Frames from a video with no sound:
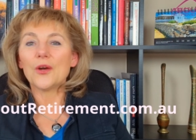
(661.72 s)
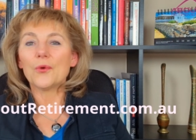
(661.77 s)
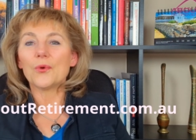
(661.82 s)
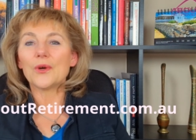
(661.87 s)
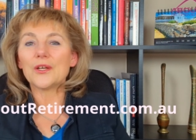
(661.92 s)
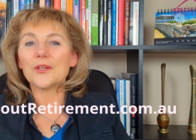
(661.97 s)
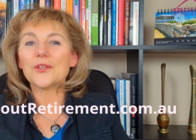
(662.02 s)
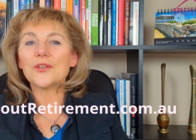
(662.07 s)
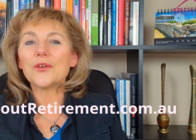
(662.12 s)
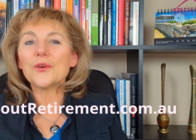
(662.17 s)

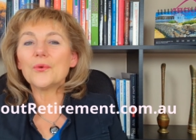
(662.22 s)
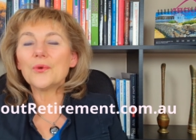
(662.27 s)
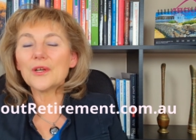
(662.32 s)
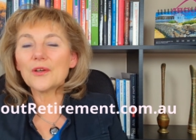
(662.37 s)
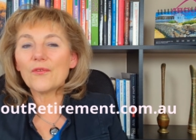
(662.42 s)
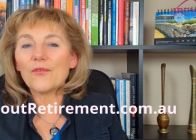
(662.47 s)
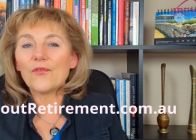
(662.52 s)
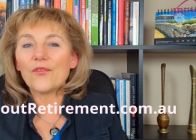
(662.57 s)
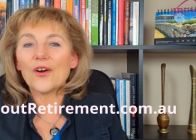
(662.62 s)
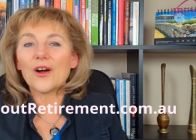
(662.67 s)
where you will
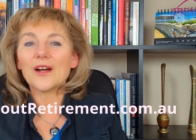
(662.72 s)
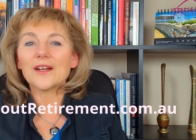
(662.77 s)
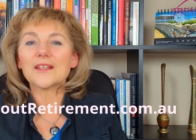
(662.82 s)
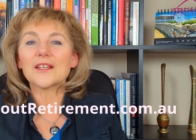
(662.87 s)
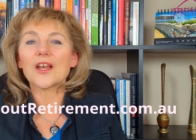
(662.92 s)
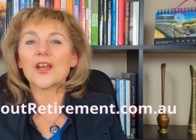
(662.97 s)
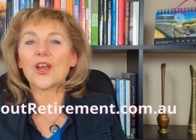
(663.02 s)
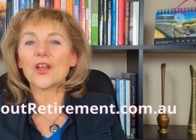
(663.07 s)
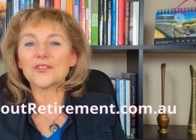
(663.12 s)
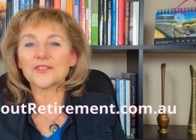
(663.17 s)
find
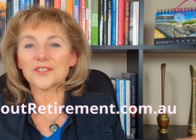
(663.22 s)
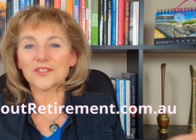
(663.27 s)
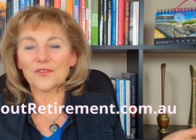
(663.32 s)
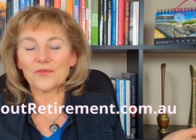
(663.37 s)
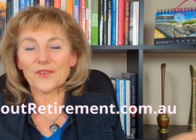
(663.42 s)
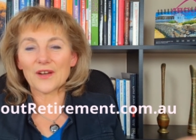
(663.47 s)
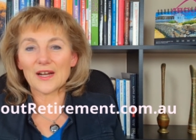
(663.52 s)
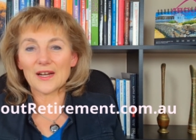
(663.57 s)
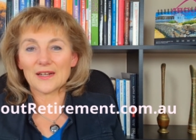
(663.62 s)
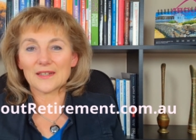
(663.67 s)
lots of
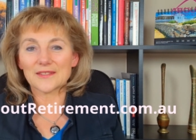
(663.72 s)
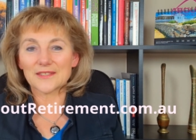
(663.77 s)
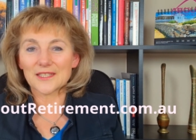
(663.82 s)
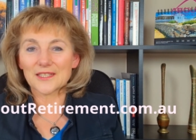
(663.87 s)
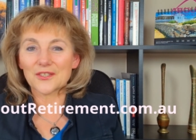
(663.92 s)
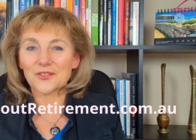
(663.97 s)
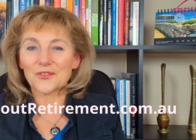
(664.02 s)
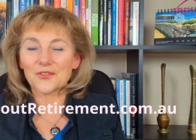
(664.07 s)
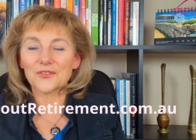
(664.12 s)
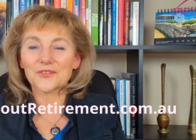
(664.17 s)

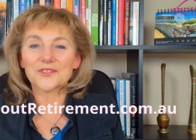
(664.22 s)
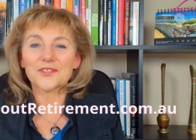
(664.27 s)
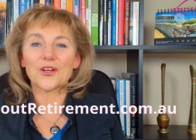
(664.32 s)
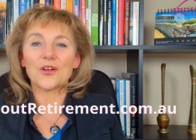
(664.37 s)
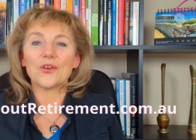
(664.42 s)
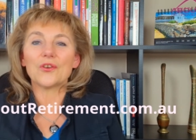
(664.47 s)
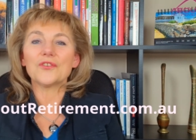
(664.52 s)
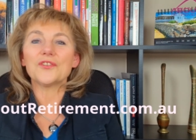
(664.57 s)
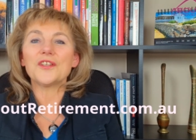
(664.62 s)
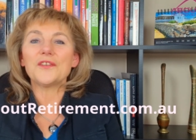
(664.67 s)
articles,
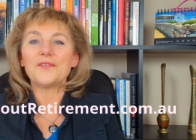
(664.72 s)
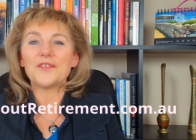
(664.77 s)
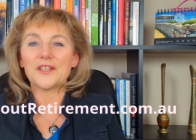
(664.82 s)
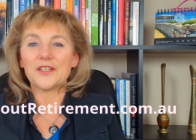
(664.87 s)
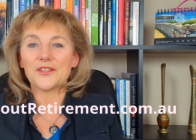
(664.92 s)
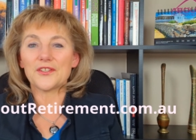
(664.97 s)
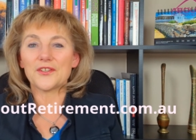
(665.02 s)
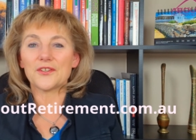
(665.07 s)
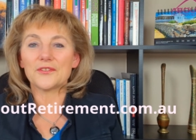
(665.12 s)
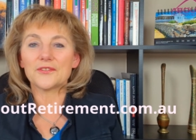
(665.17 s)
all the
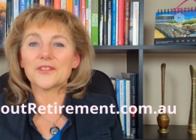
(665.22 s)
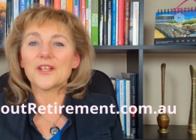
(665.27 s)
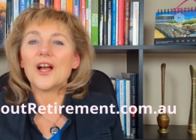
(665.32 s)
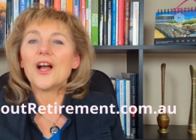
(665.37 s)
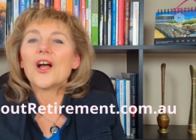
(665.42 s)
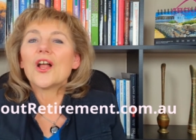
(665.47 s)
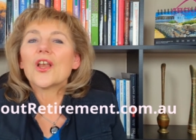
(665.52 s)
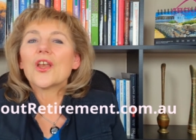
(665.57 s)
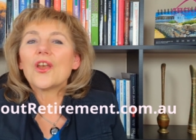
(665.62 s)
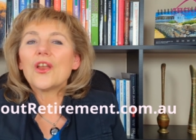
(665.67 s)
videos,
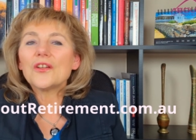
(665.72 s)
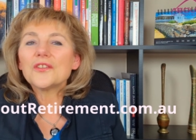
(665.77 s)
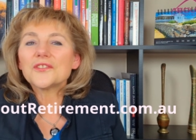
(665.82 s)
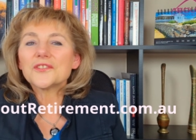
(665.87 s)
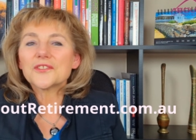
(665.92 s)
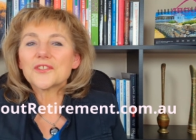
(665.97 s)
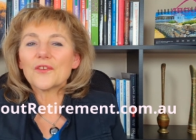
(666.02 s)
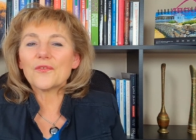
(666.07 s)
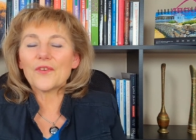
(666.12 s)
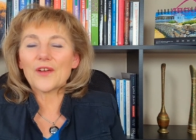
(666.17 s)

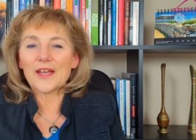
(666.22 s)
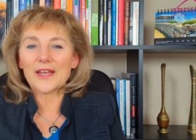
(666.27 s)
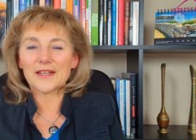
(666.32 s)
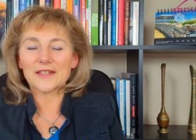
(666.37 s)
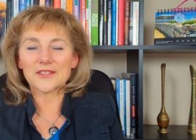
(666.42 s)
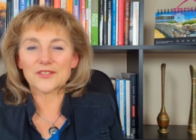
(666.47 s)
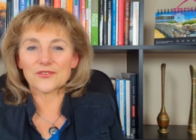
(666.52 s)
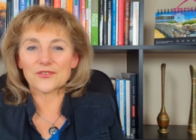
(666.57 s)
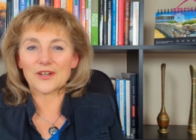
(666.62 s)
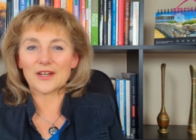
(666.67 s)
lots of
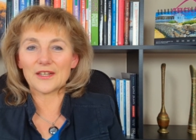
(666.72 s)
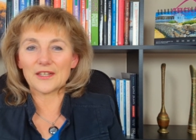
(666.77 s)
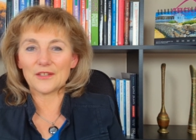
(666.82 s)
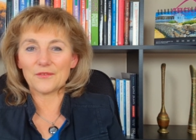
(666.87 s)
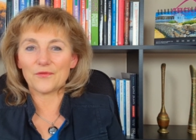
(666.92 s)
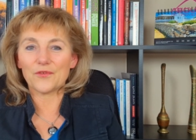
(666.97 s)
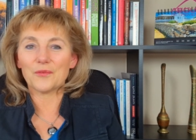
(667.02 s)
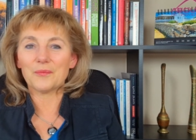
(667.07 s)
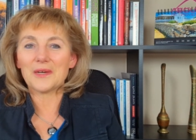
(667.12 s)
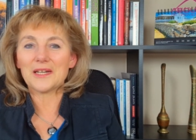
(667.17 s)
extra
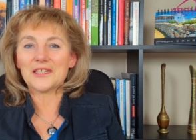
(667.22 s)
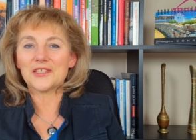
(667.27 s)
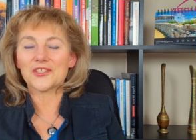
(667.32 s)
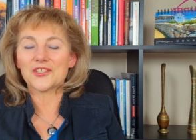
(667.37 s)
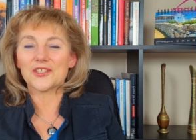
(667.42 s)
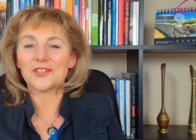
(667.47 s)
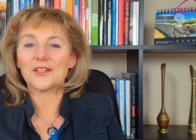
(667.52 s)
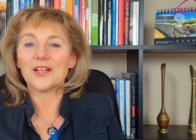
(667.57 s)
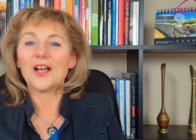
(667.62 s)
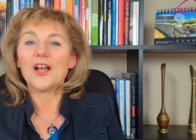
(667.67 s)

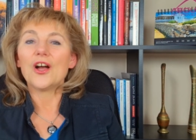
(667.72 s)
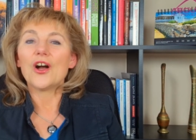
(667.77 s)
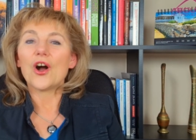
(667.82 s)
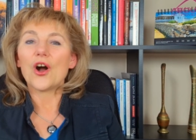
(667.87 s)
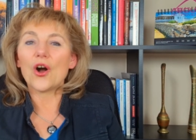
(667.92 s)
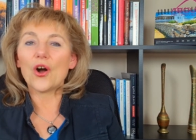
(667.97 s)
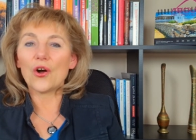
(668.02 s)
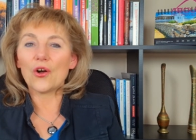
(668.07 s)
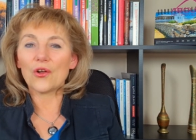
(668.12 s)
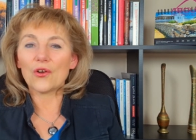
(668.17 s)
information,
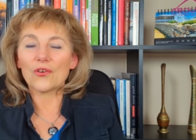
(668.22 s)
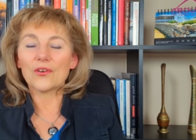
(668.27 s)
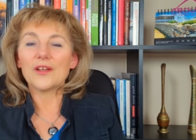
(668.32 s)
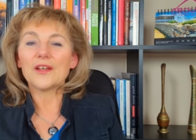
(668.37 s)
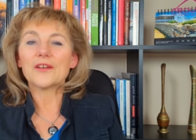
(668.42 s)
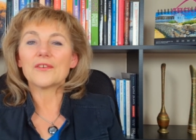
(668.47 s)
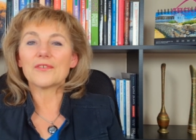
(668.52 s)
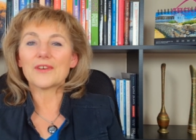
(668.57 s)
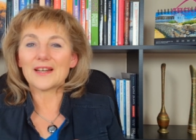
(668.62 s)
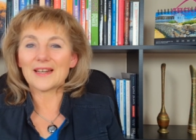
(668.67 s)
all
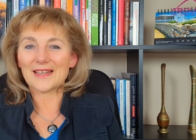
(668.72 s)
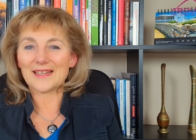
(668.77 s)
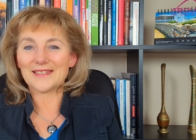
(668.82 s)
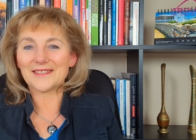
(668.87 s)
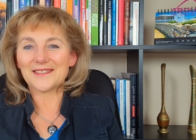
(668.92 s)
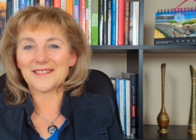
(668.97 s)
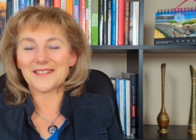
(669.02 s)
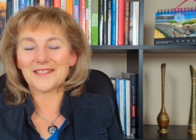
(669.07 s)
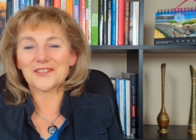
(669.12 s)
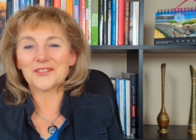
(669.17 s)

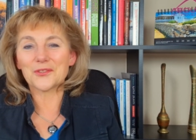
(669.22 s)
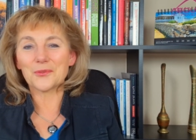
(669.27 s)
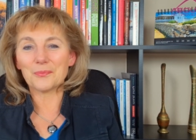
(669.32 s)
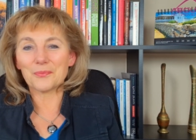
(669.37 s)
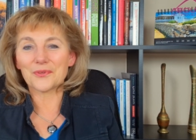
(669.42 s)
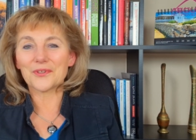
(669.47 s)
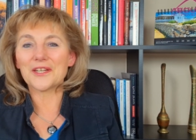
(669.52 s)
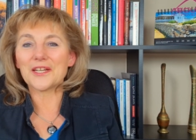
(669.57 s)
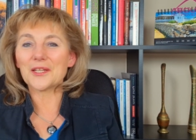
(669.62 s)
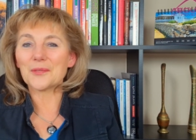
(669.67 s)
relating to
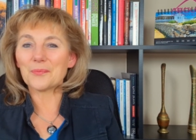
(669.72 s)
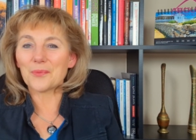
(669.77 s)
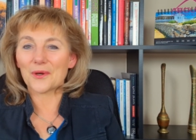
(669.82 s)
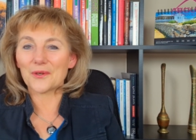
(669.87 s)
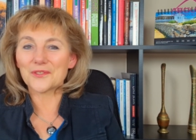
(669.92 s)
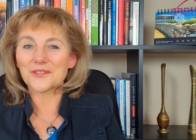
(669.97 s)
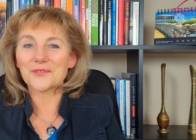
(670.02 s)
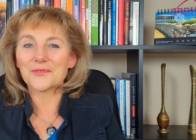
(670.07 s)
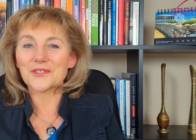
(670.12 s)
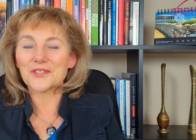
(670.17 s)
pre and
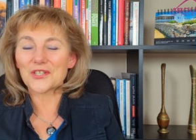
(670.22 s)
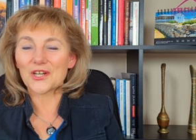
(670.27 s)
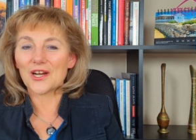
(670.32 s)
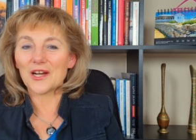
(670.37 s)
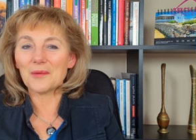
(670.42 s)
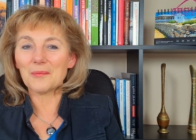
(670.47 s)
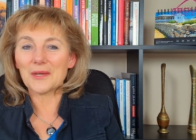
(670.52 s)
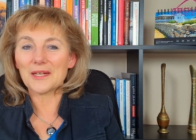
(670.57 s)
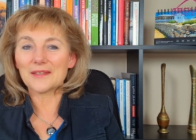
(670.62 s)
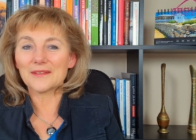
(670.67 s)
post
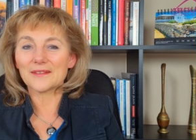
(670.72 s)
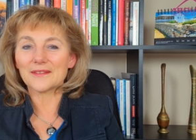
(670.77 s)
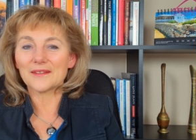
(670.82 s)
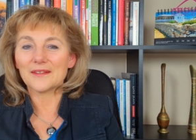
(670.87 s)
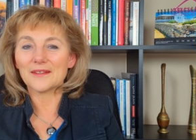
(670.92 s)
retirement.